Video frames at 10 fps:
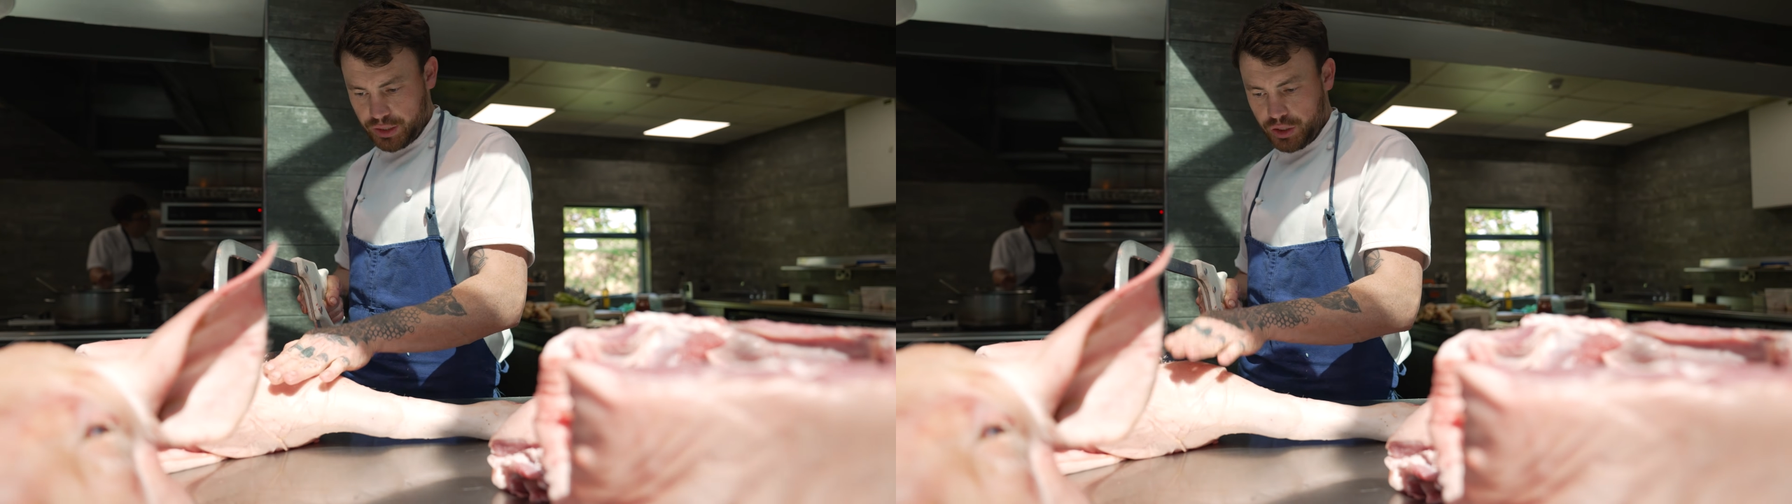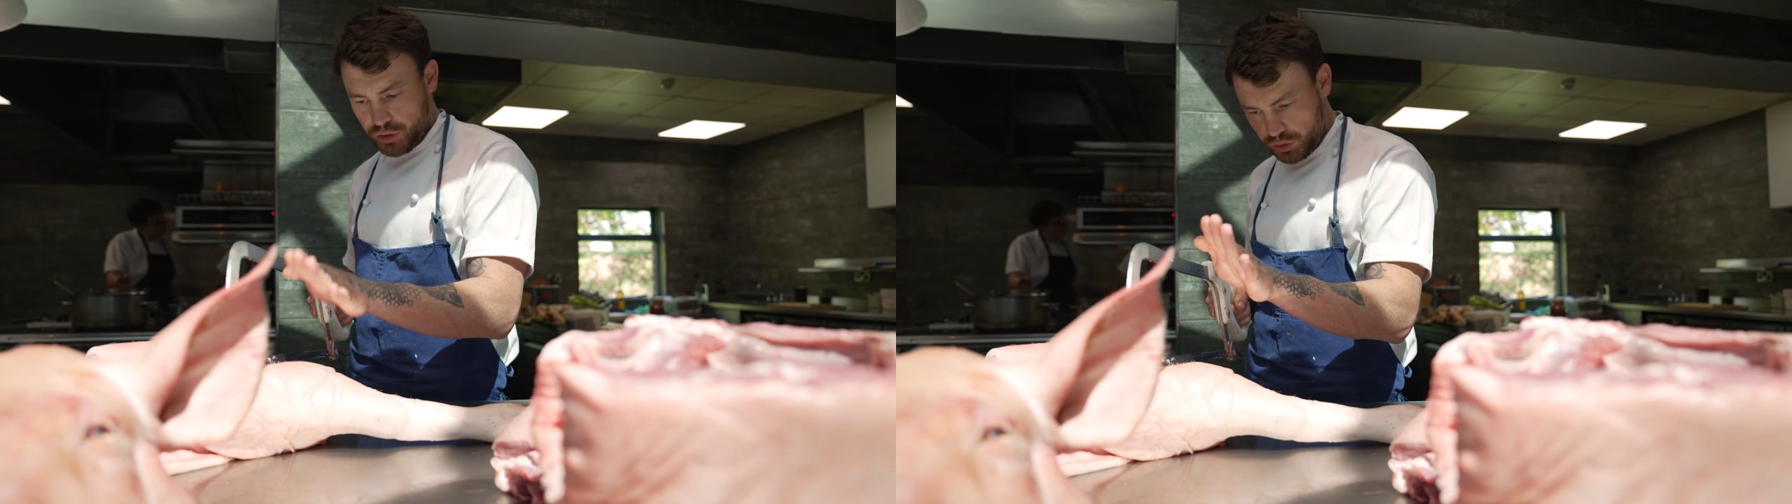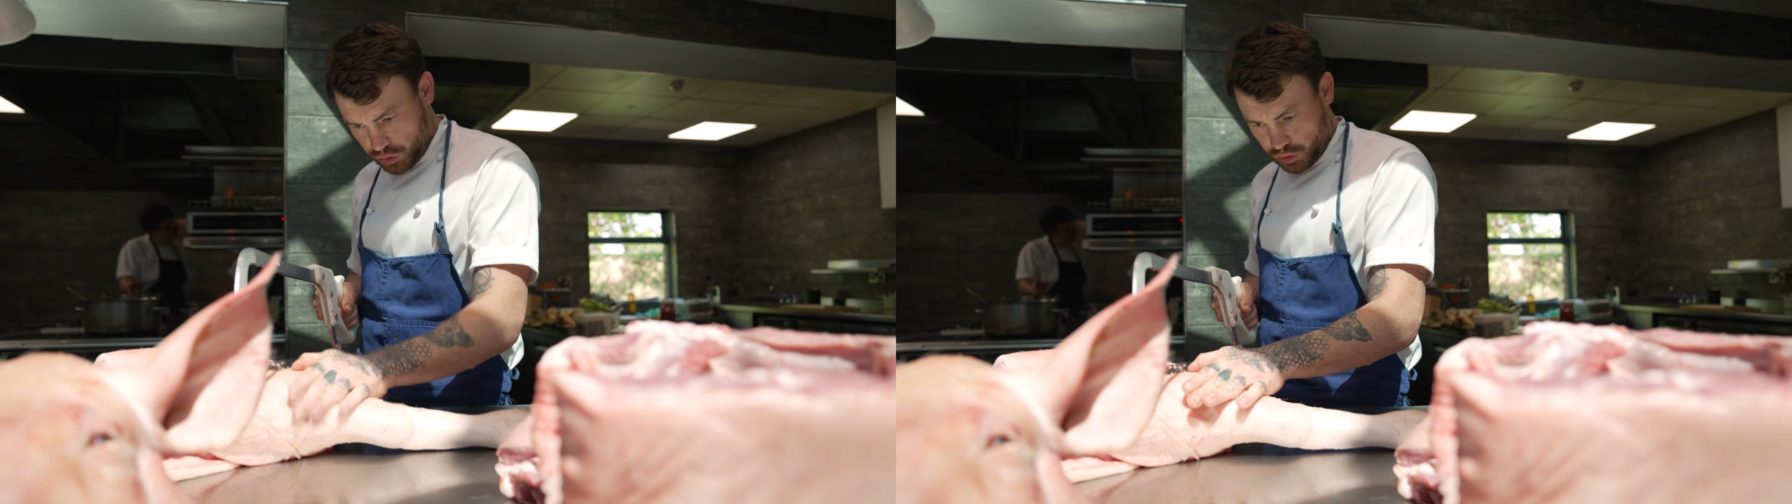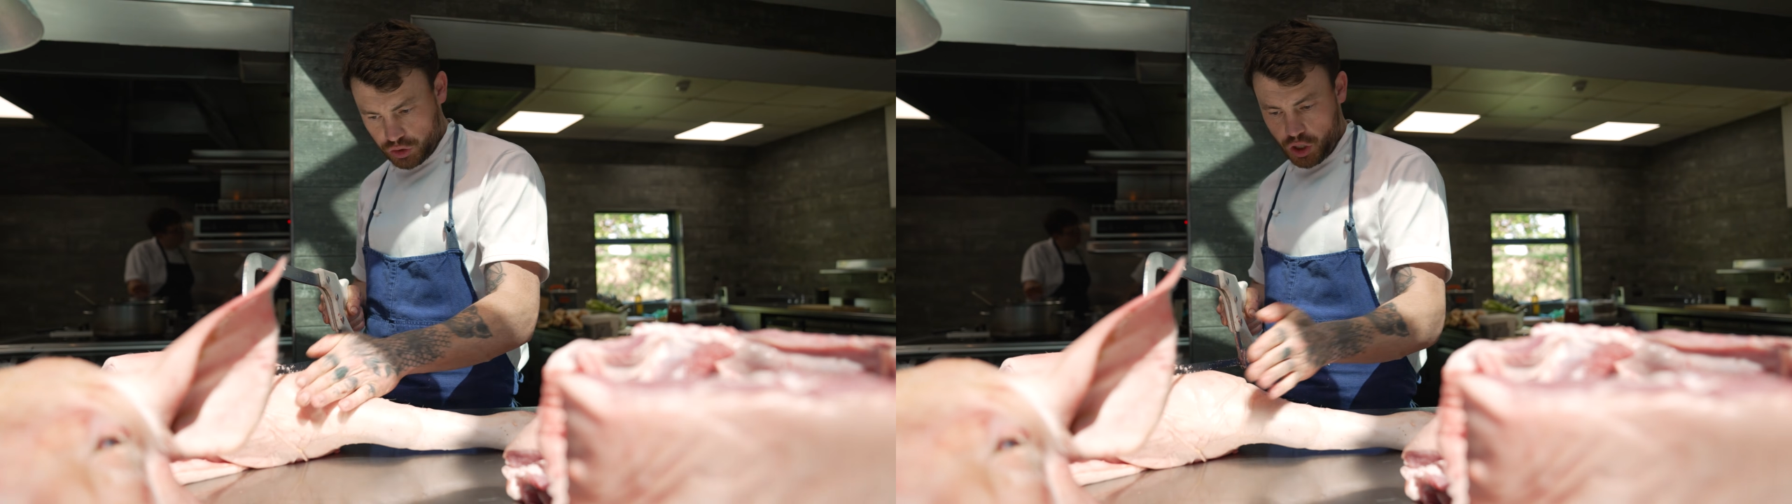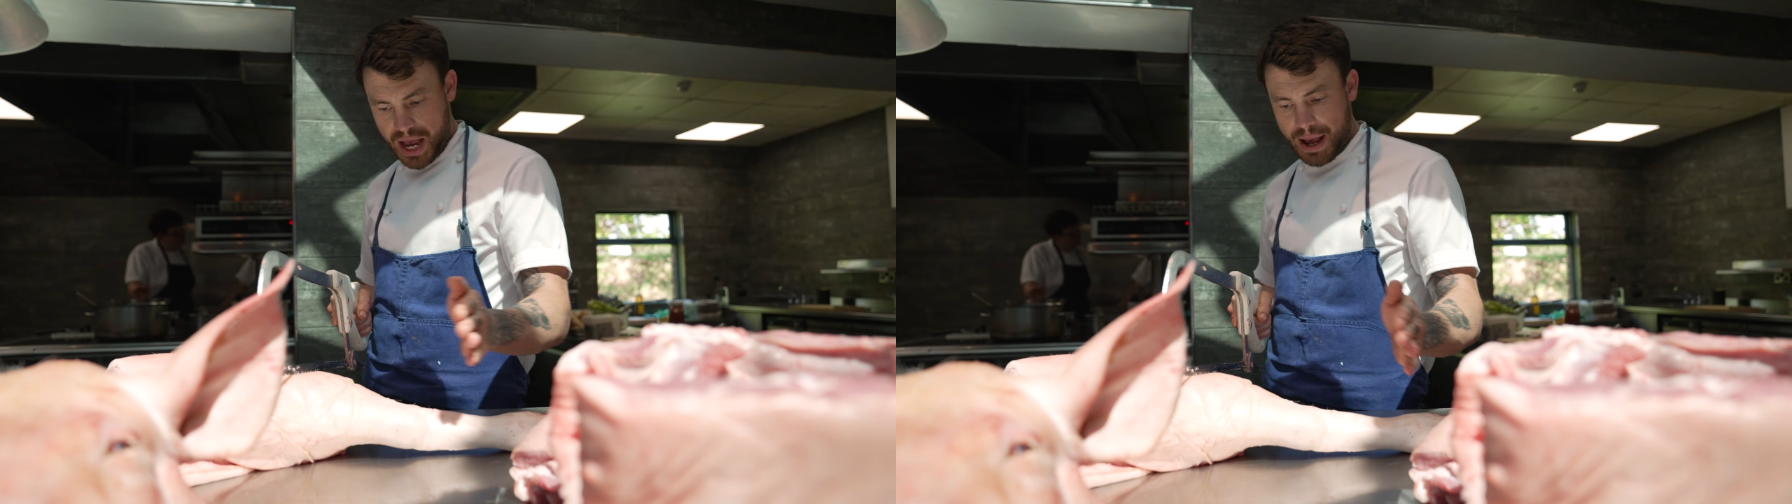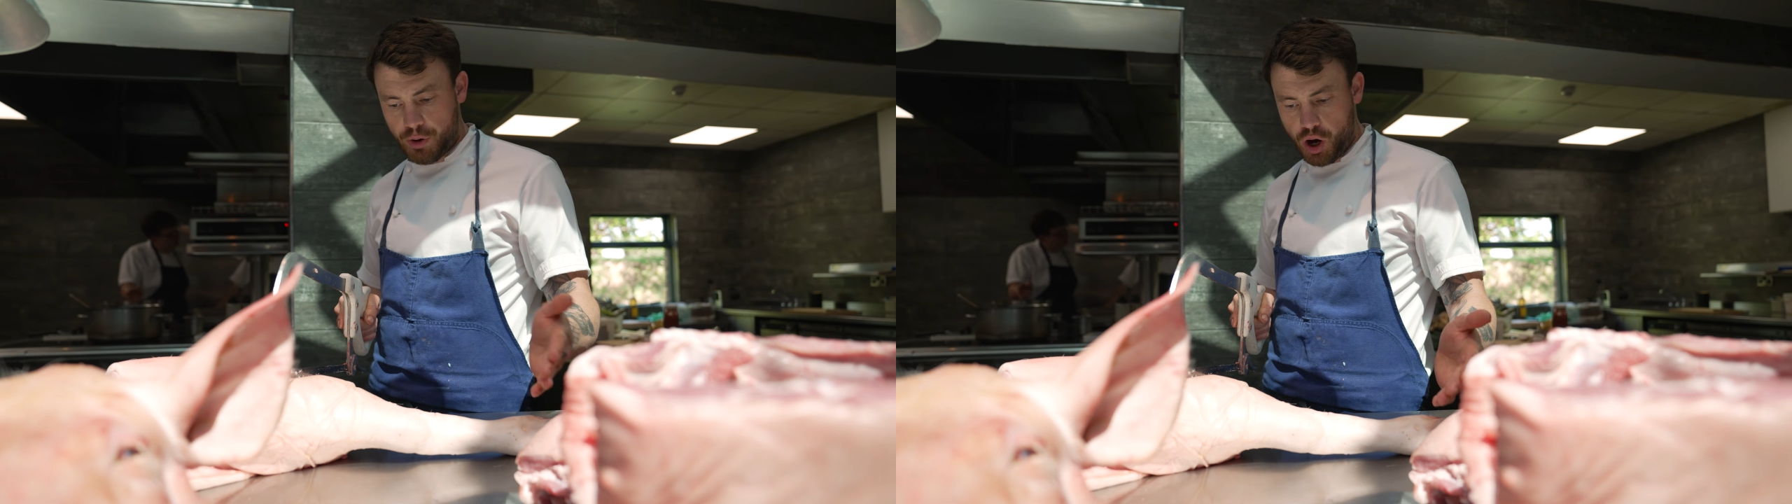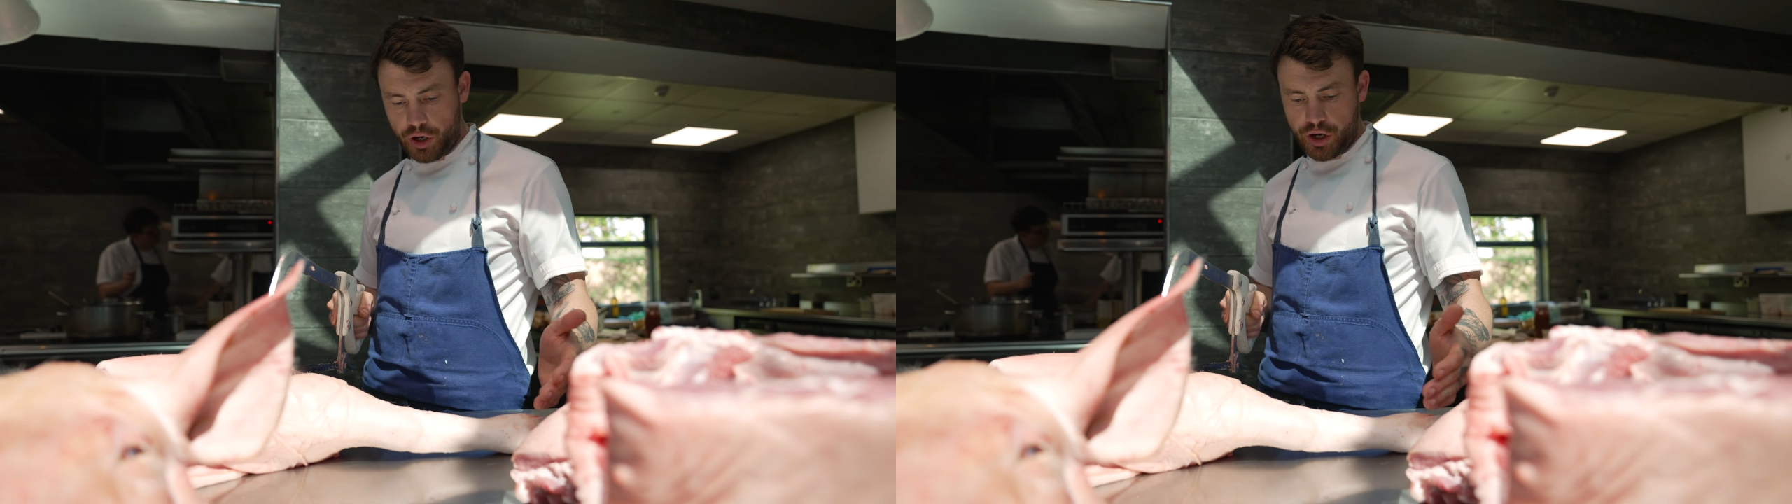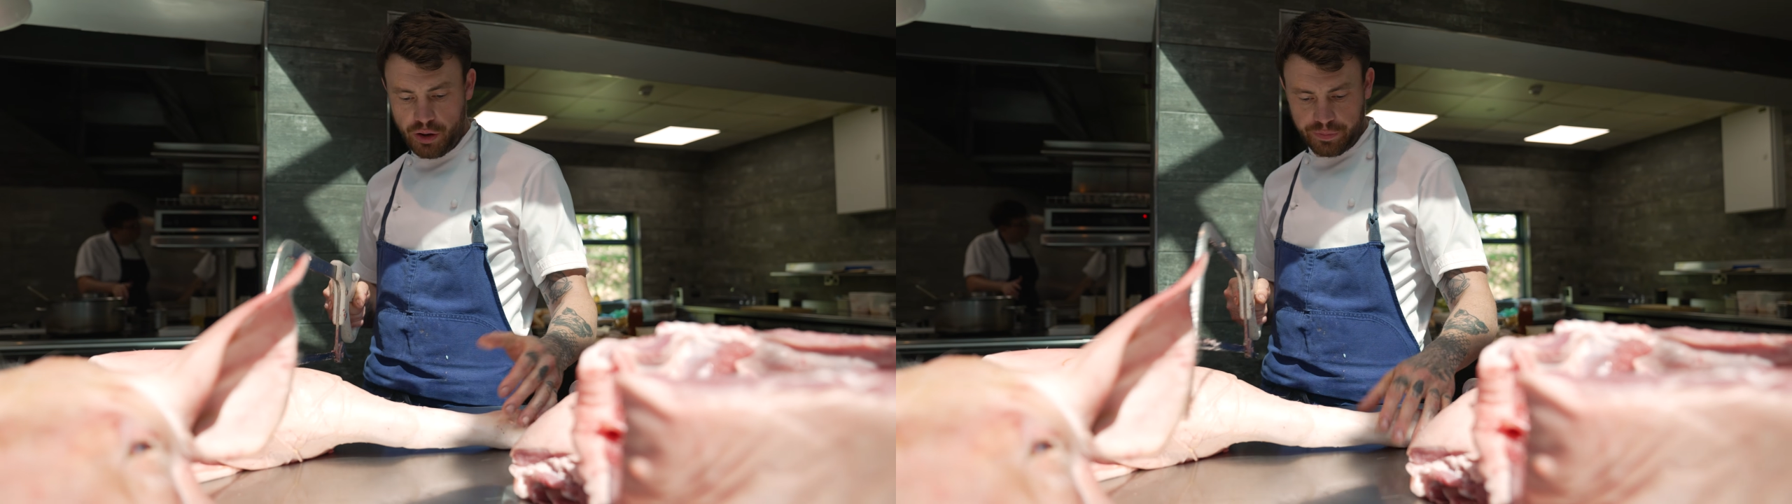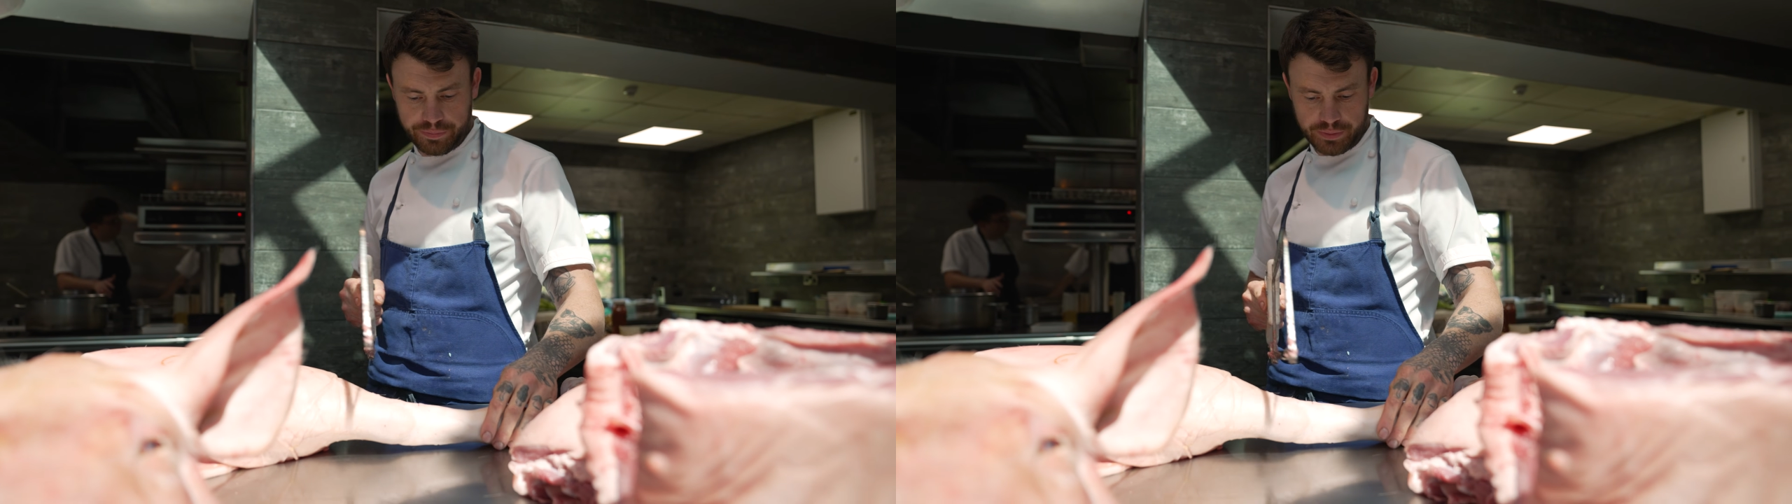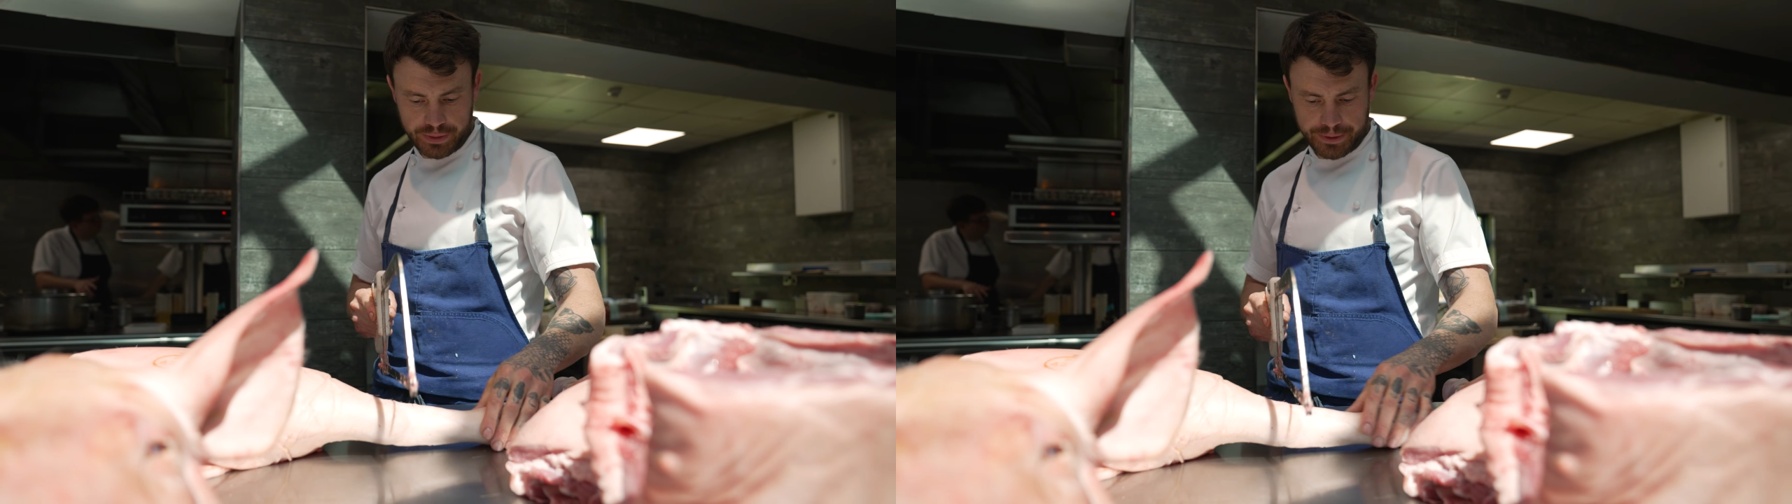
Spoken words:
the ham hock off.